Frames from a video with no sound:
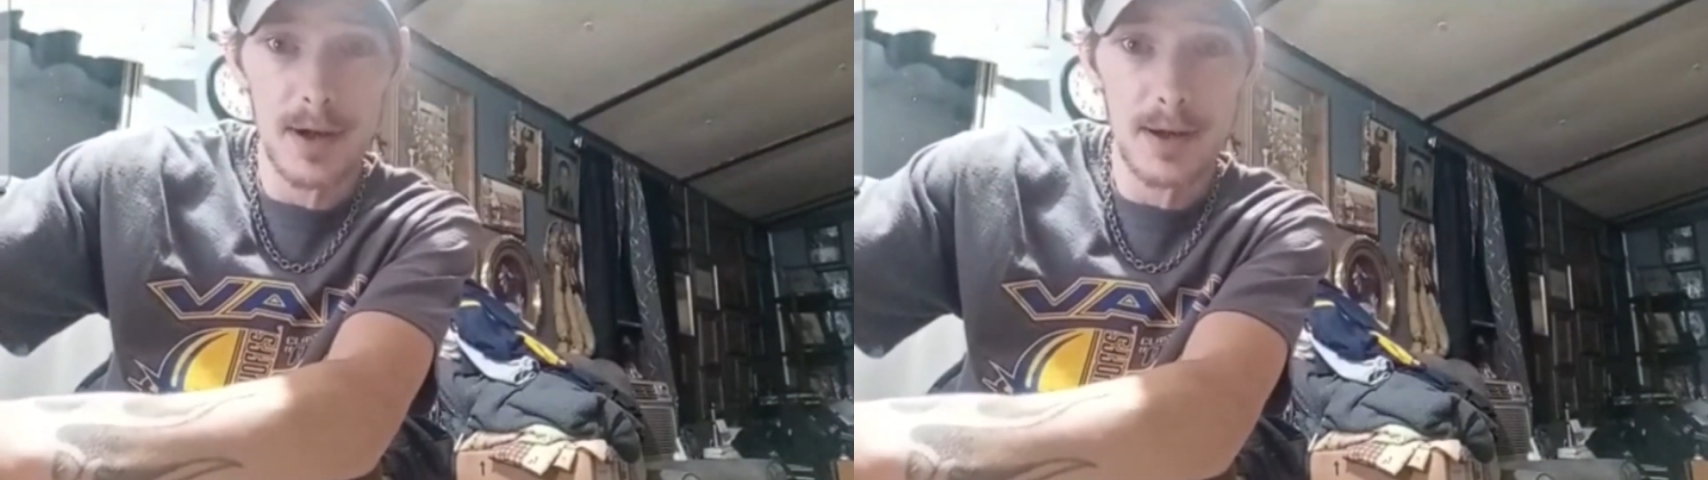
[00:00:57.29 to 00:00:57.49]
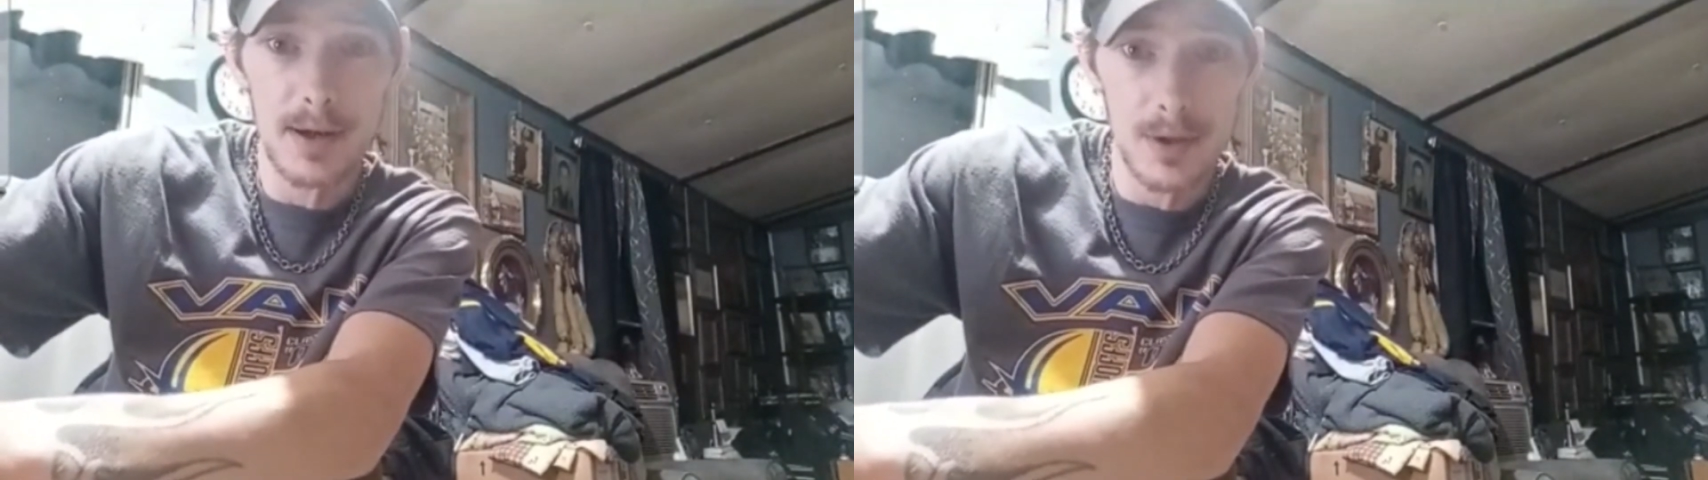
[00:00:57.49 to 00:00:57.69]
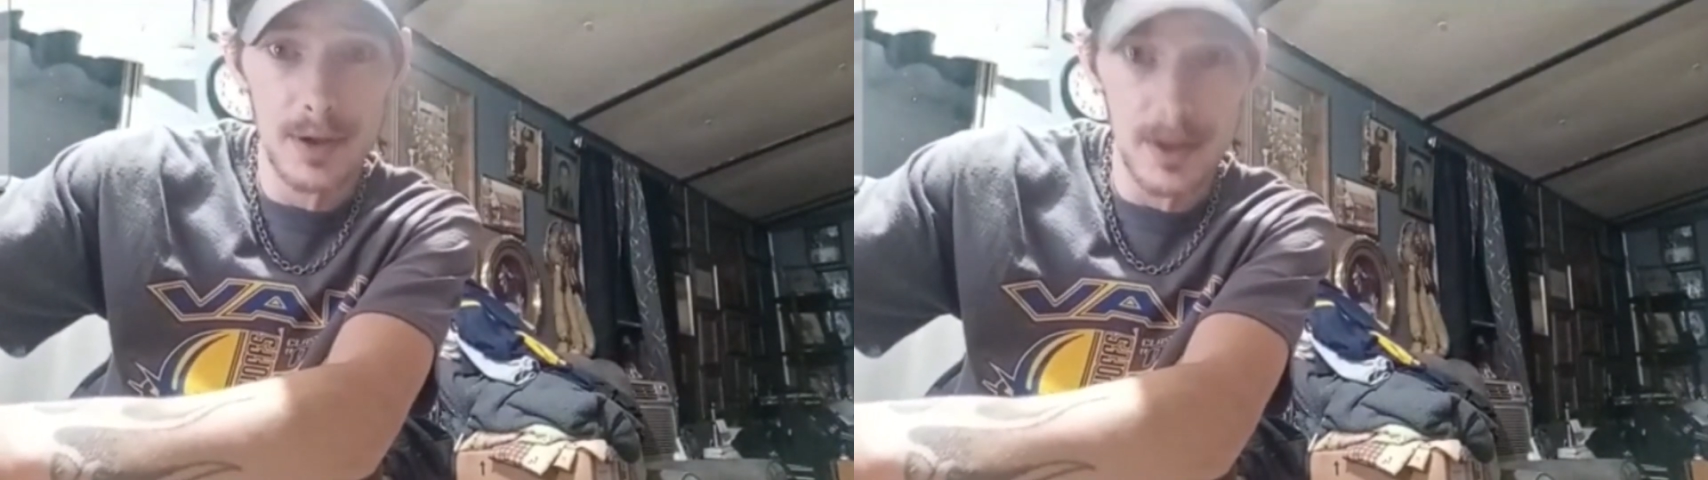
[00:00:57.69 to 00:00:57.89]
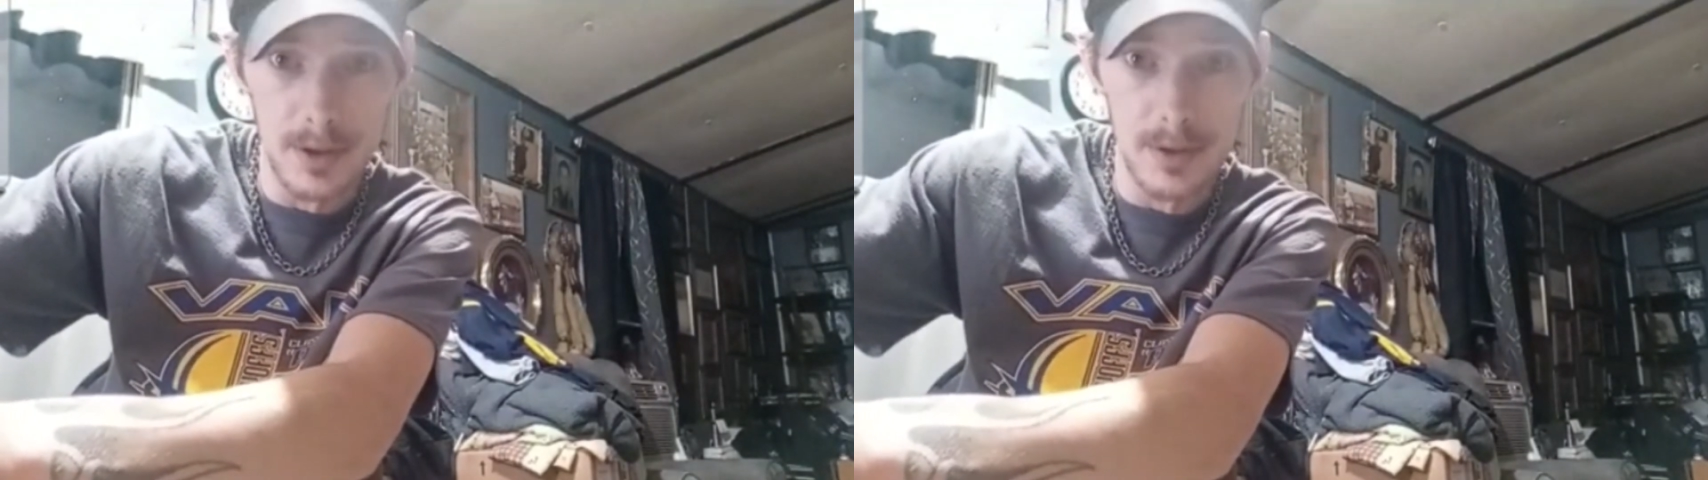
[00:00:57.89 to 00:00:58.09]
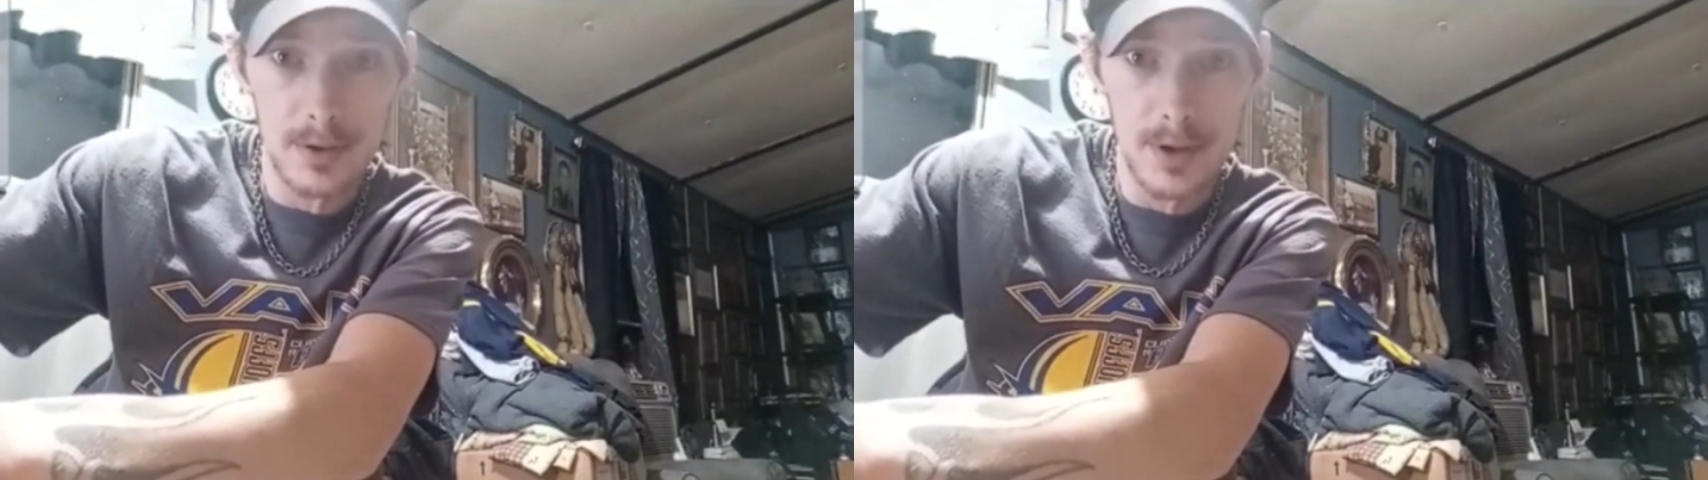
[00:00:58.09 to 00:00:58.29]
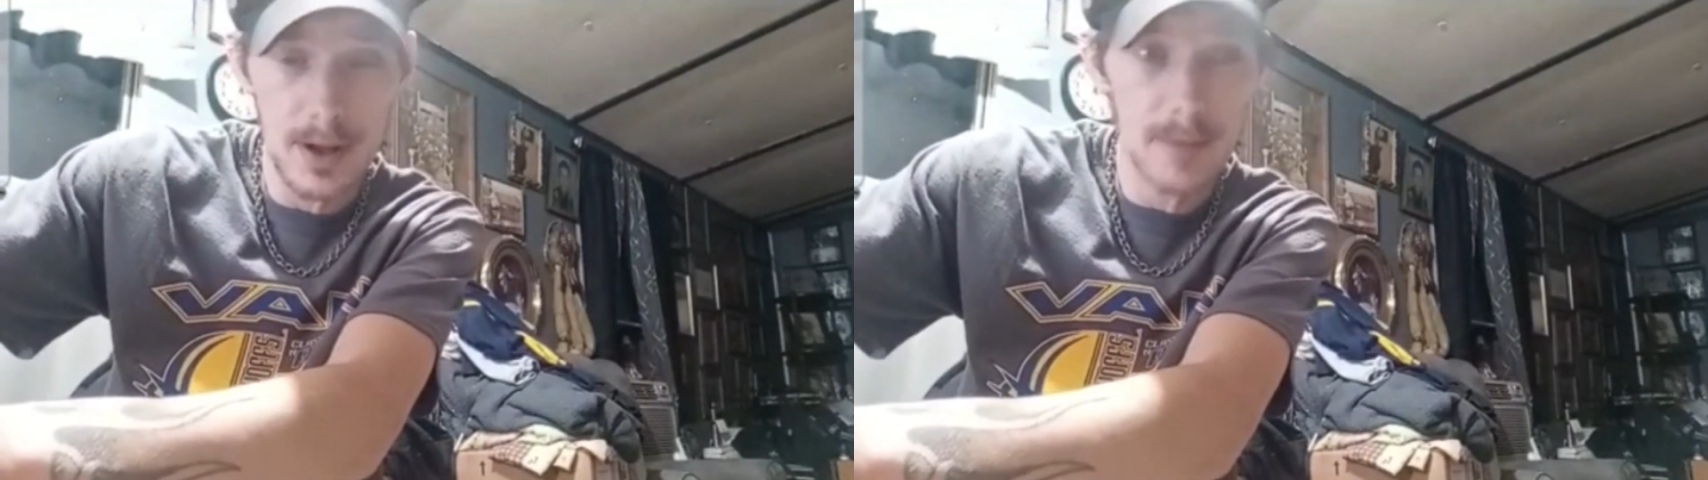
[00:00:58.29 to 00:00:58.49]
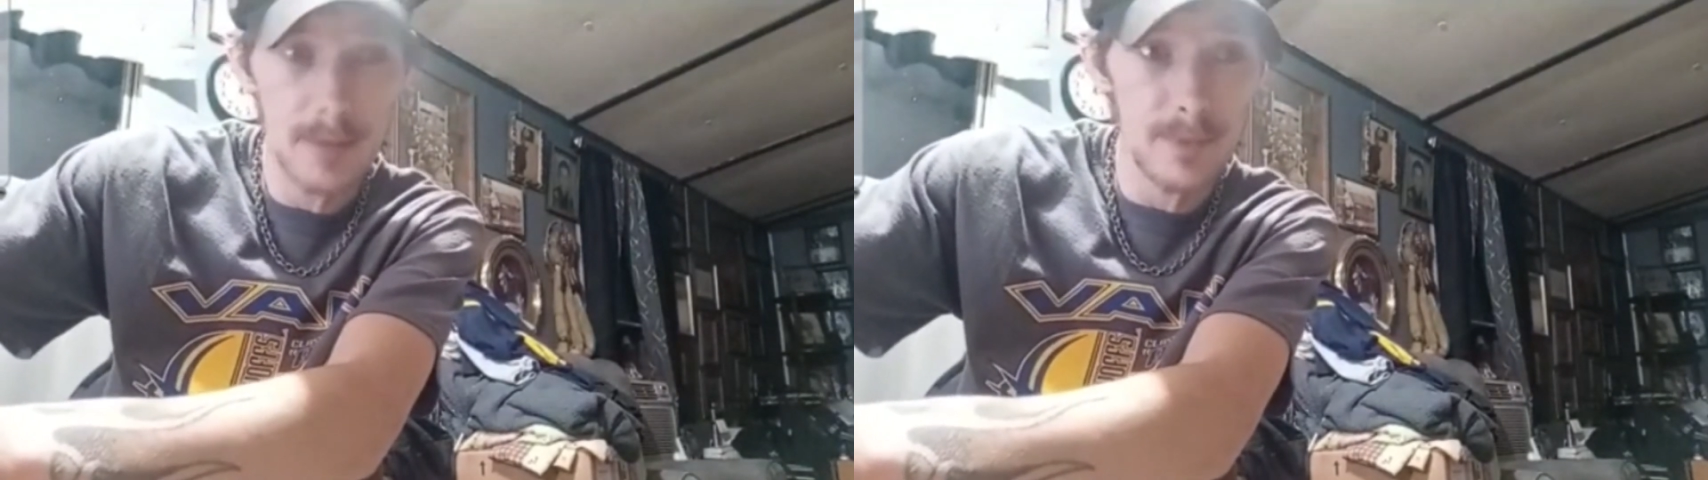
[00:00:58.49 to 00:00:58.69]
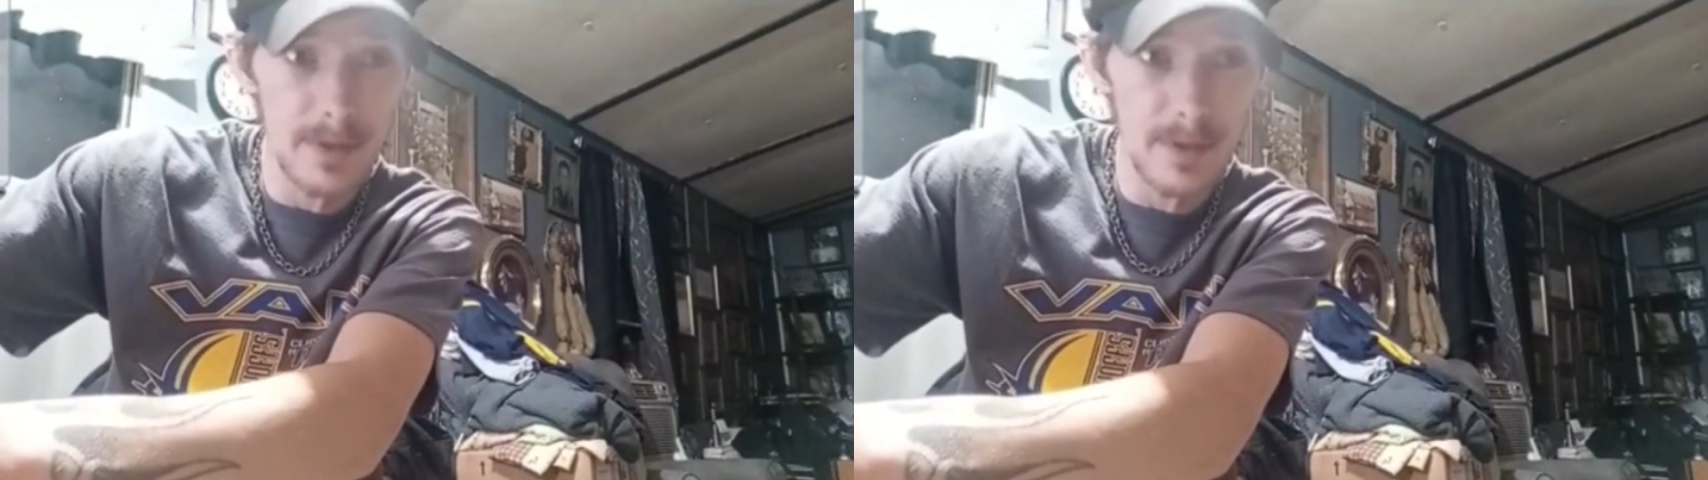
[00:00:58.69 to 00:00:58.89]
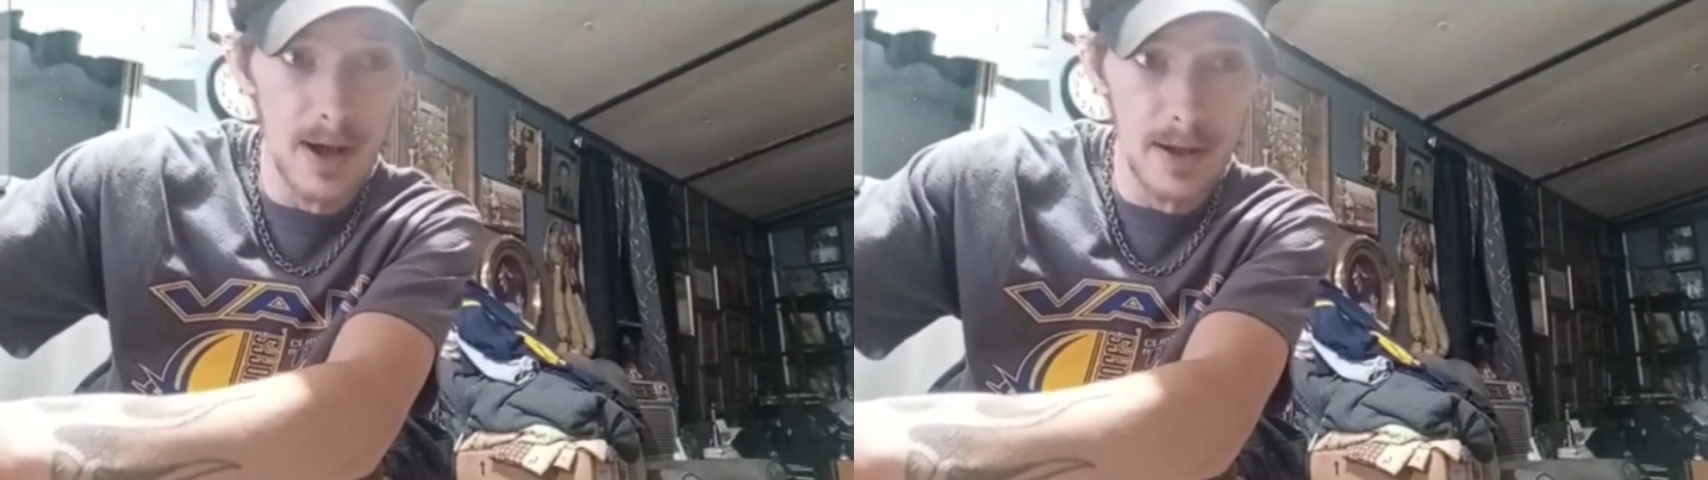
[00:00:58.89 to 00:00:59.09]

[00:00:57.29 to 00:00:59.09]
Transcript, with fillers: here. Everybody.